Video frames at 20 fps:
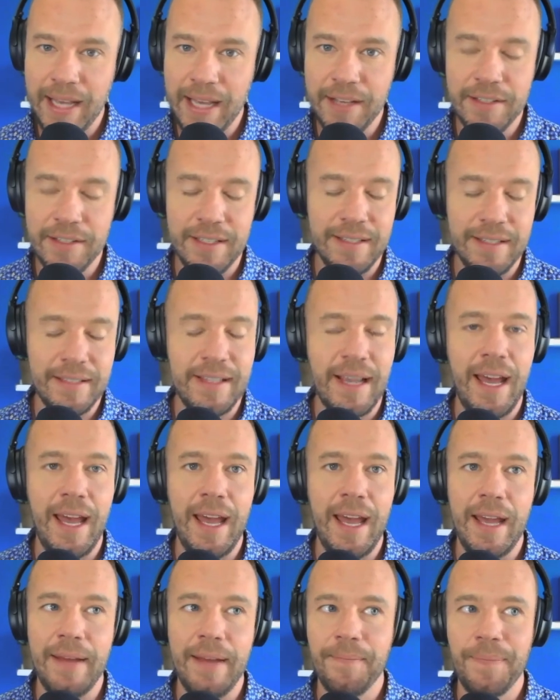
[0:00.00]
I used to
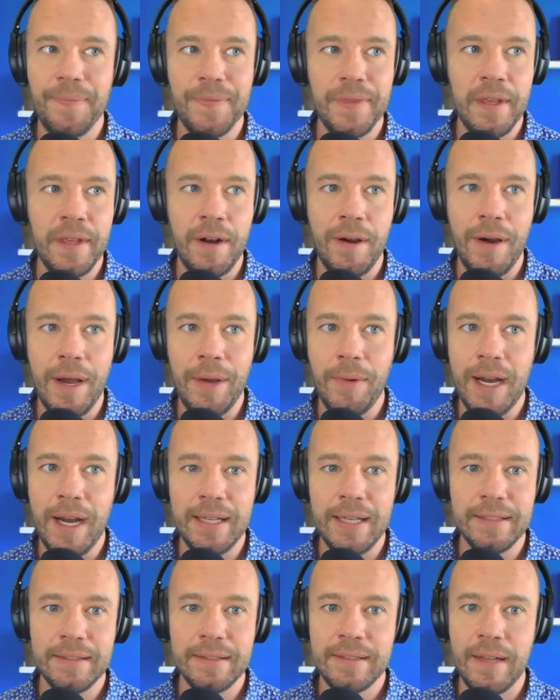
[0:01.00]
say, I
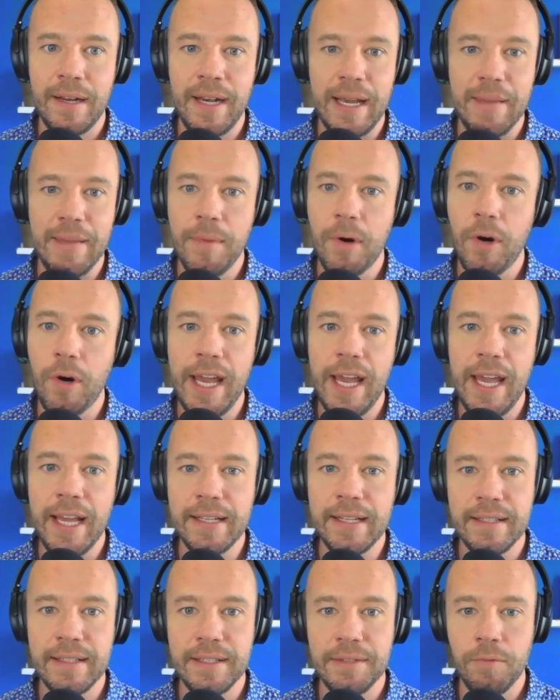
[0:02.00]
want Sunday
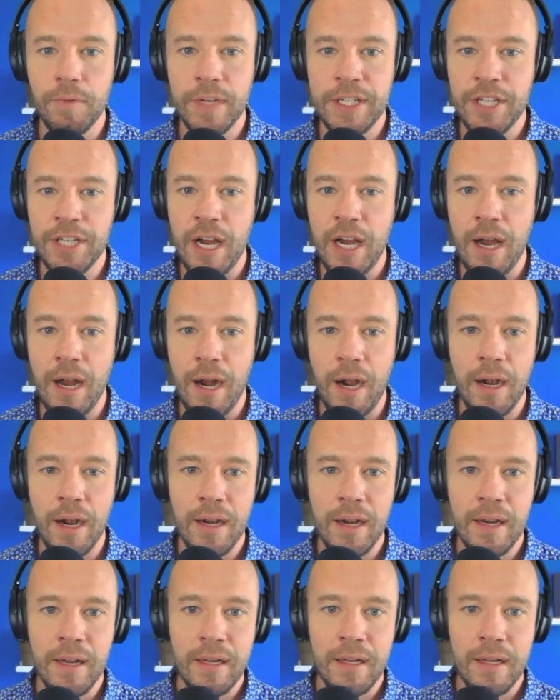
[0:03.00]
mornings, which are a